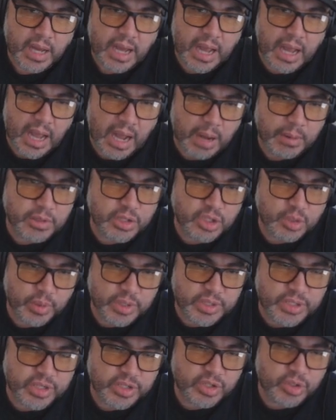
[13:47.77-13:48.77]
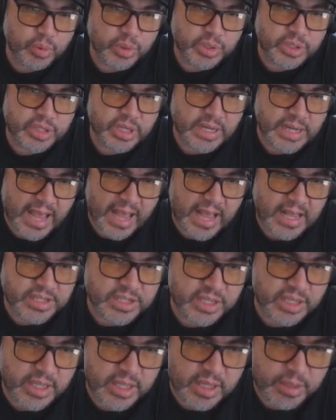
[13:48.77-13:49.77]
I would switch this to a
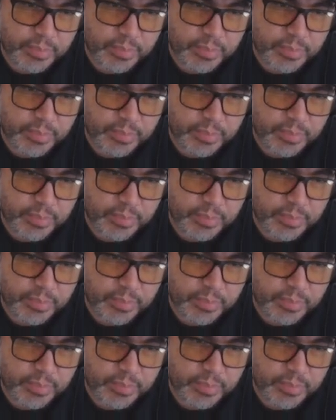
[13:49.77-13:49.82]
tenacity